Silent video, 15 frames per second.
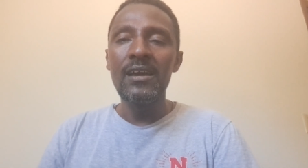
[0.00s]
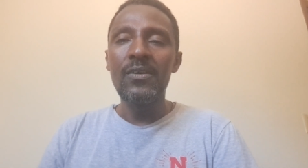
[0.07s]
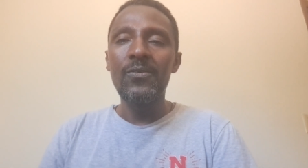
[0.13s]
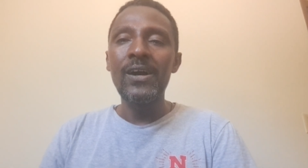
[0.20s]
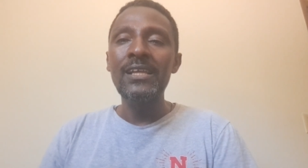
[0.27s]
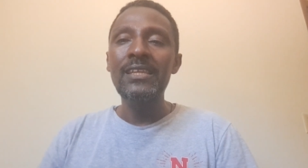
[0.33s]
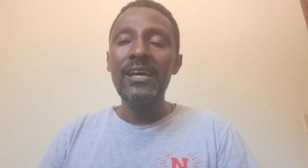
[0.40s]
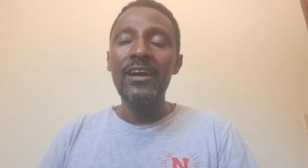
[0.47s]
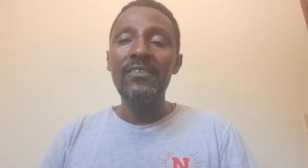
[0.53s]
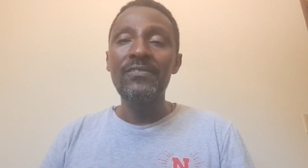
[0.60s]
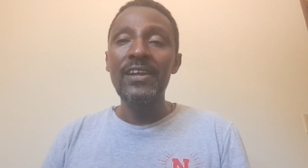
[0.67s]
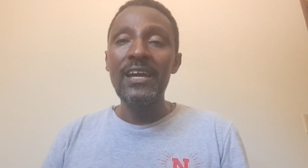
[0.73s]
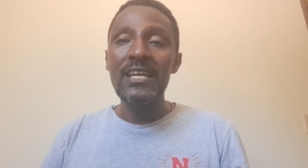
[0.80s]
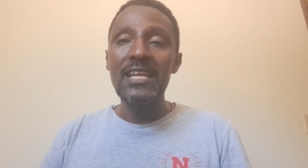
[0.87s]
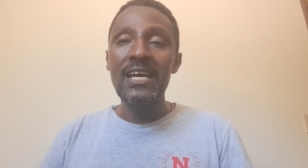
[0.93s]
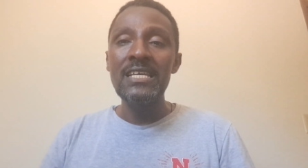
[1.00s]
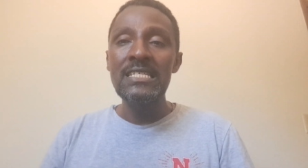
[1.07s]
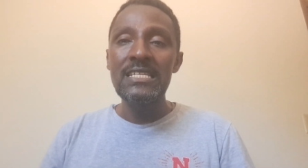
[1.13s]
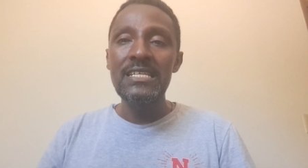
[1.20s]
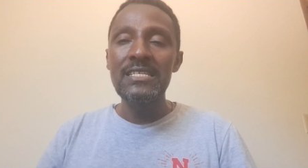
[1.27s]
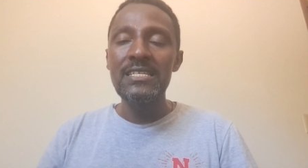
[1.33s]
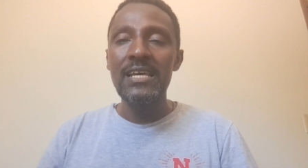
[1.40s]
What I have
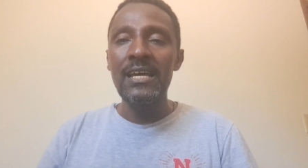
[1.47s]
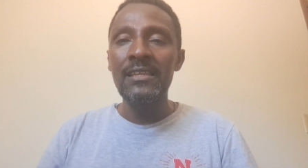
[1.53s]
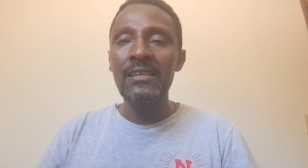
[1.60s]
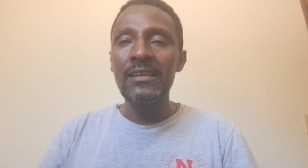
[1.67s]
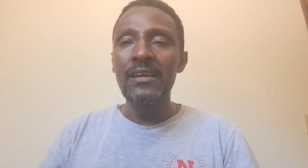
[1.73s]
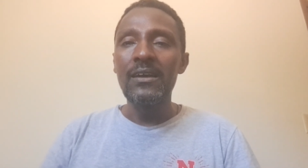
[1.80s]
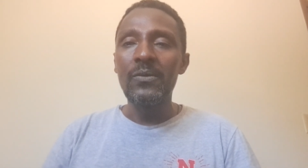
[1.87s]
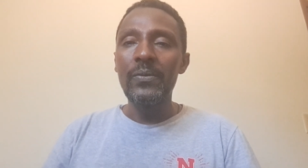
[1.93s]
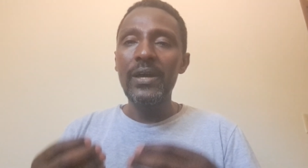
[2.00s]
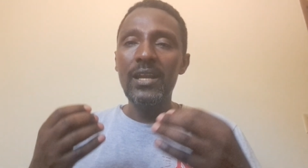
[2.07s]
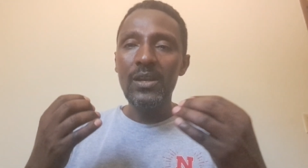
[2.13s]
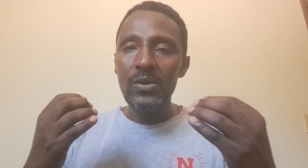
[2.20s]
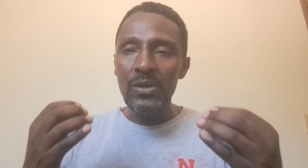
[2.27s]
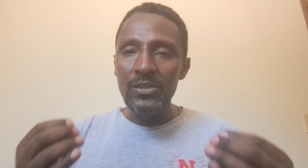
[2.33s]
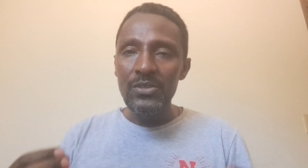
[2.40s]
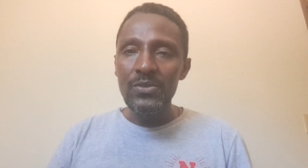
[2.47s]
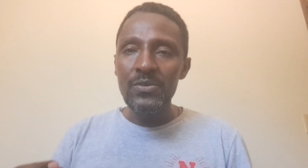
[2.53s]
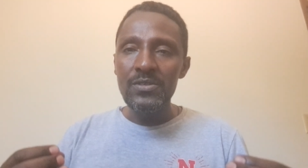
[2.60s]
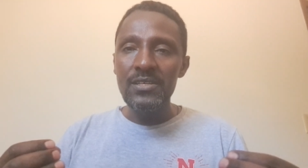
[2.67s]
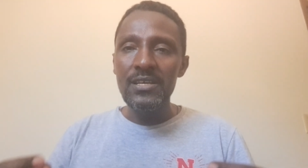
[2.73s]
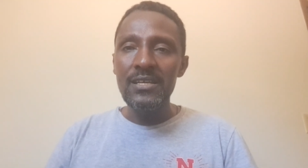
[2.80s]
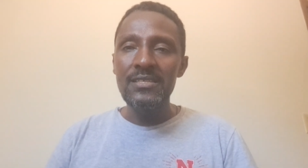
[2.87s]
realized is that we are not
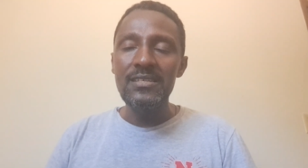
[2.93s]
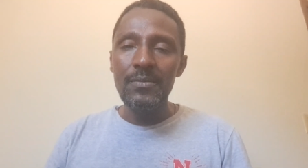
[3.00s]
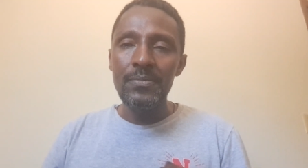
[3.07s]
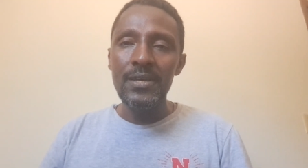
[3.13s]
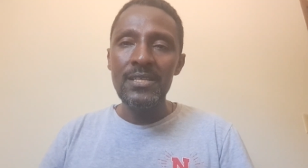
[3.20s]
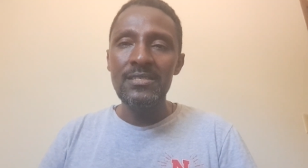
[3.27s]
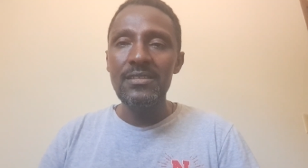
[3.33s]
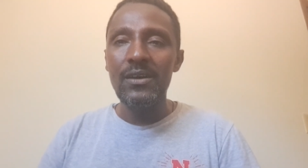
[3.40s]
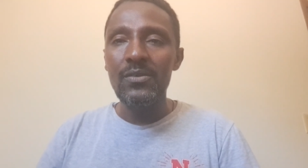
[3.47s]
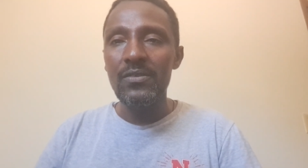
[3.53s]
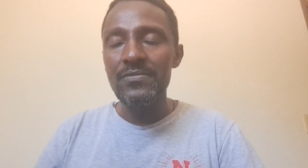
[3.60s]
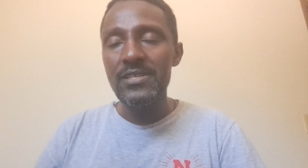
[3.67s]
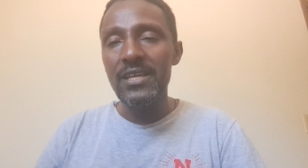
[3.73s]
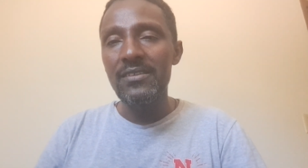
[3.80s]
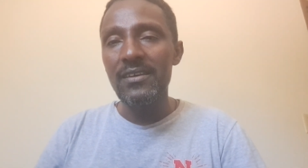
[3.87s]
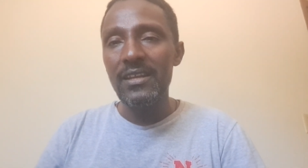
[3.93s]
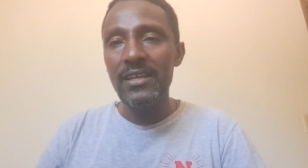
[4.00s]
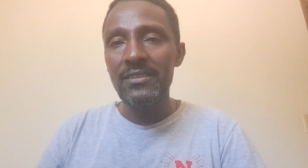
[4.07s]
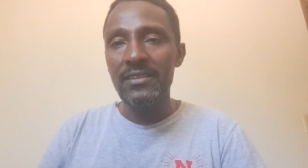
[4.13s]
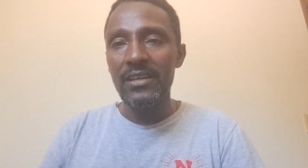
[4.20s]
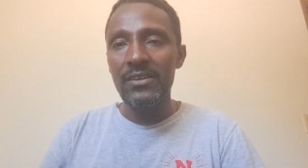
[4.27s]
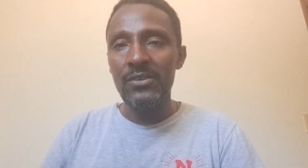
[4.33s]
using the best out of the
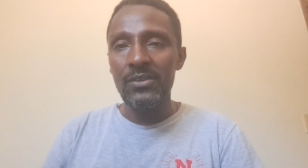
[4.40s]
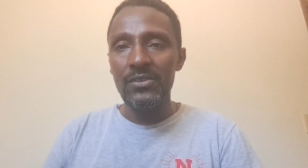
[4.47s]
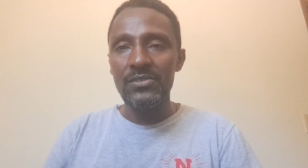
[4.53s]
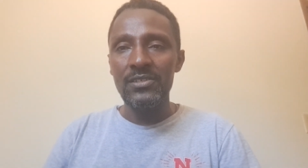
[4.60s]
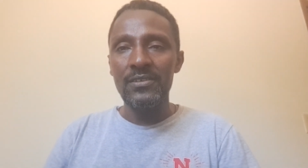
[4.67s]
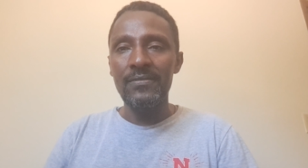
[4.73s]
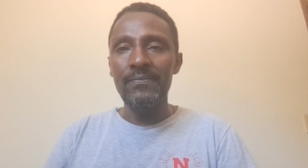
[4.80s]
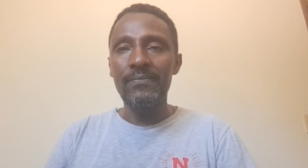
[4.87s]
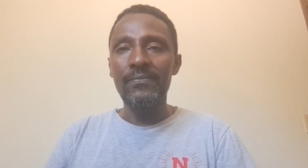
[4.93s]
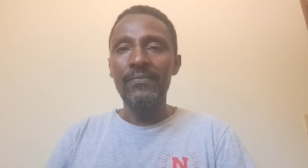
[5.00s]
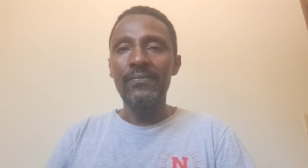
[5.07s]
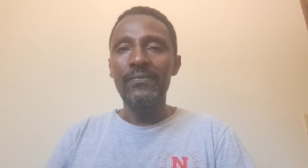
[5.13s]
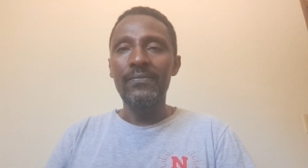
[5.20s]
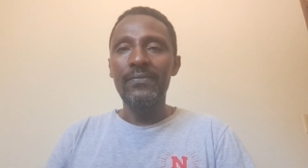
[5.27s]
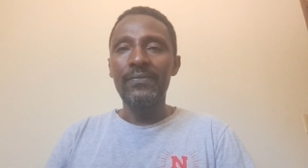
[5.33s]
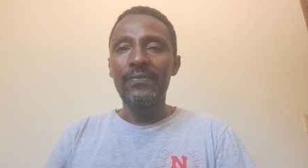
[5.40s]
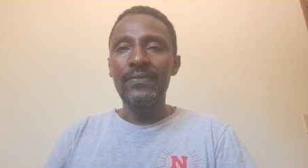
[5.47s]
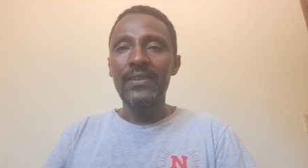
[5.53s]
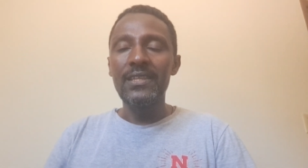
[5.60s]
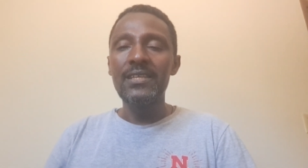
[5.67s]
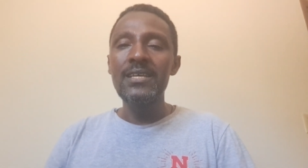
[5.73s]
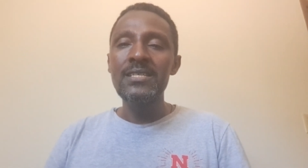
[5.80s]
internet technology.
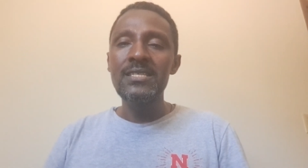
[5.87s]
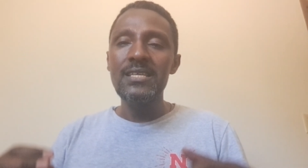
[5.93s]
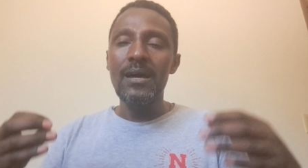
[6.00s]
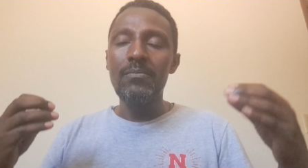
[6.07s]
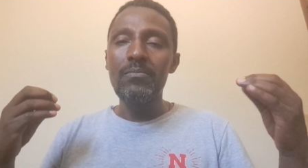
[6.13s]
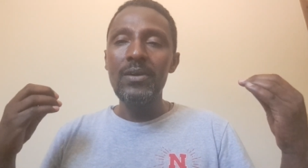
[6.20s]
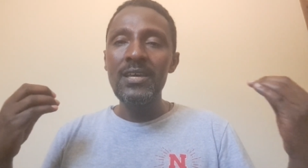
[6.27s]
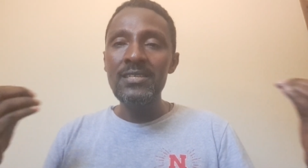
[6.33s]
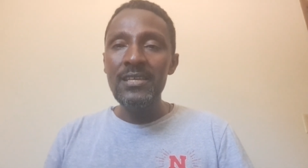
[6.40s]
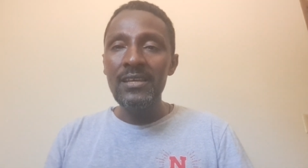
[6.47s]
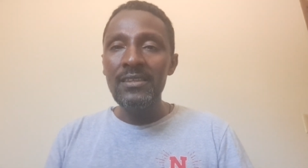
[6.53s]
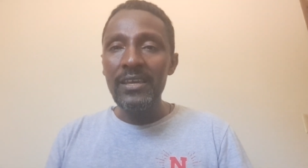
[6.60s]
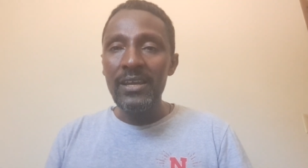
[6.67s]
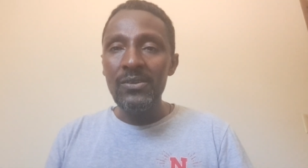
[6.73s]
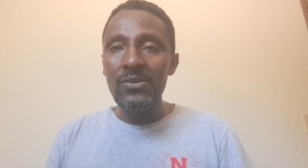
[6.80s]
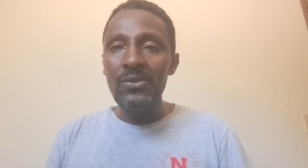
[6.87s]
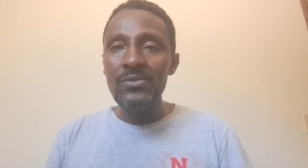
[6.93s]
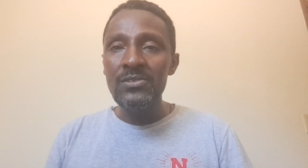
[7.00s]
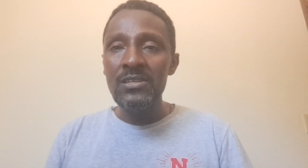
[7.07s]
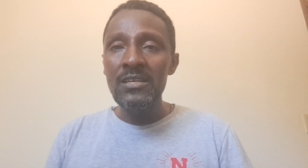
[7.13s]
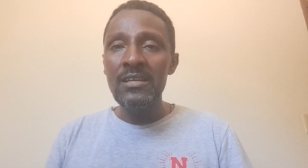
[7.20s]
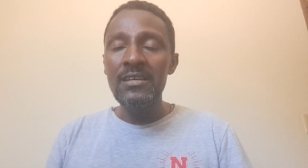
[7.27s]
This amazing
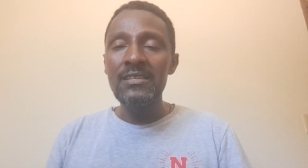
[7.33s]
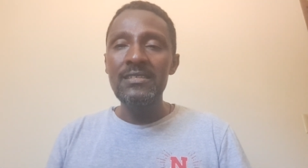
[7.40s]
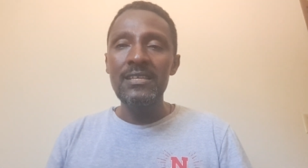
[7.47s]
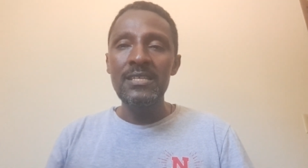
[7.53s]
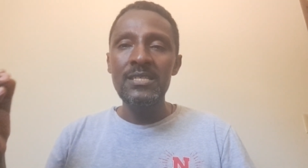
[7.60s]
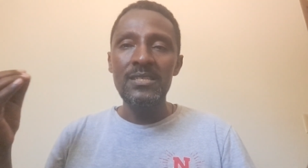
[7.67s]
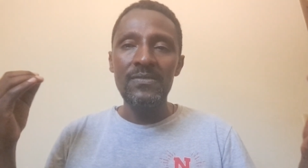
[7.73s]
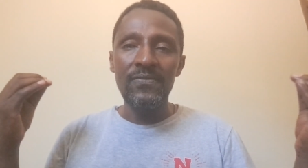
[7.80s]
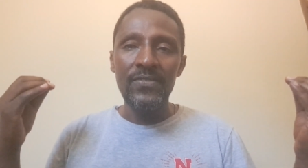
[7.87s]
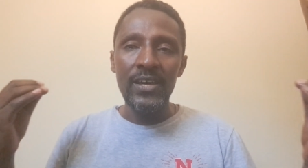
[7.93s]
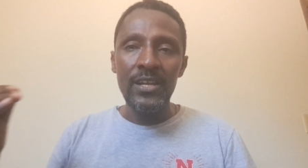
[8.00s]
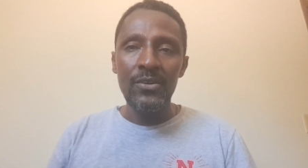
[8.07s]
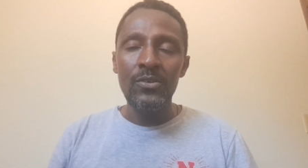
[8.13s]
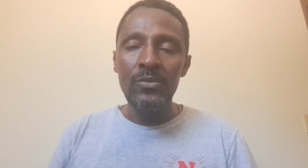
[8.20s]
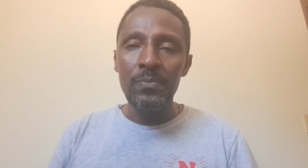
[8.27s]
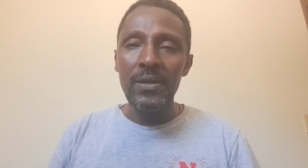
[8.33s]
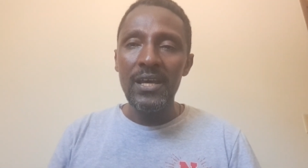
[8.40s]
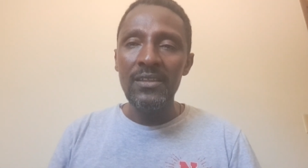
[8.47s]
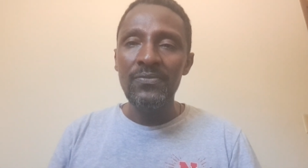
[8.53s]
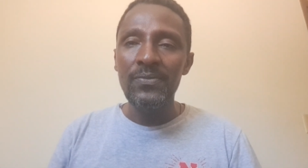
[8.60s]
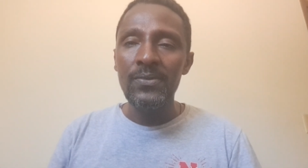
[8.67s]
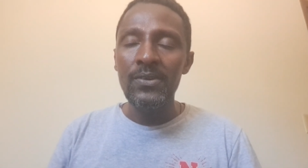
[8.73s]
technology, this very good
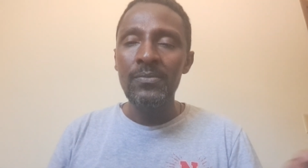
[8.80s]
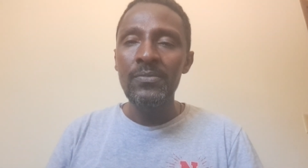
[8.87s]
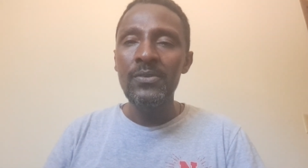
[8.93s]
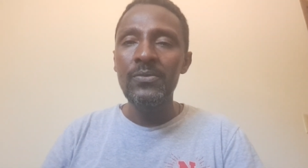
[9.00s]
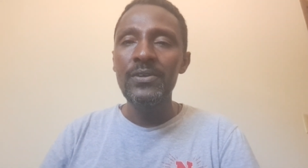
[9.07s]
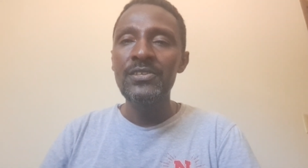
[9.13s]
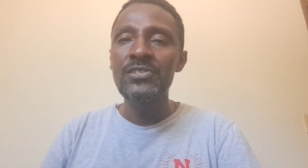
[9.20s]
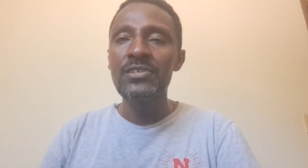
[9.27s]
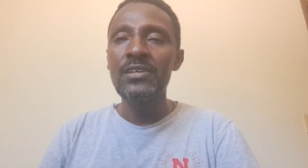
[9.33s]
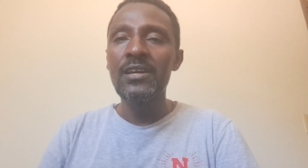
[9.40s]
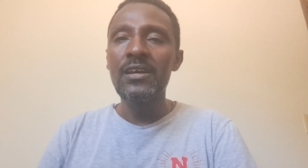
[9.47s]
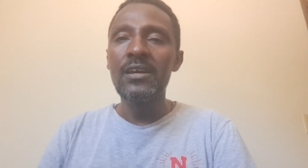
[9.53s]
platform, which